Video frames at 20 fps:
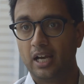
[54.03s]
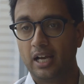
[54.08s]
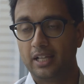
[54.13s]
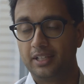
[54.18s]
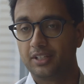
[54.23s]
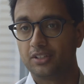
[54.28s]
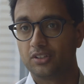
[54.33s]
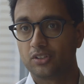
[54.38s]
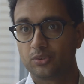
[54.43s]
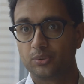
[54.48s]
I
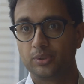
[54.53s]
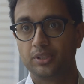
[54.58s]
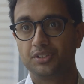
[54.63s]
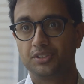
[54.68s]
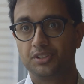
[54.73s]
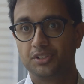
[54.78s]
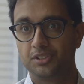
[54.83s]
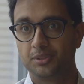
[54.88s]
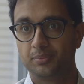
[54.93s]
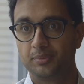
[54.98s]
think the
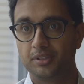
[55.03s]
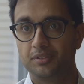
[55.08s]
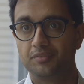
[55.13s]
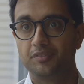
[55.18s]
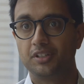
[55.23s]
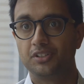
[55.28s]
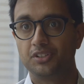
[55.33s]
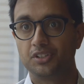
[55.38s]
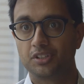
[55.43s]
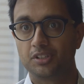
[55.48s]
criticism in the
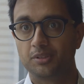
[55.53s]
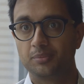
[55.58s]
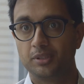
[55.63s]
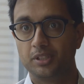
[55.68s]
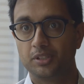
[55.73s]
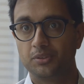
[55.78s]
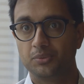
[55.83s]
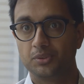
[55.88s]
venture community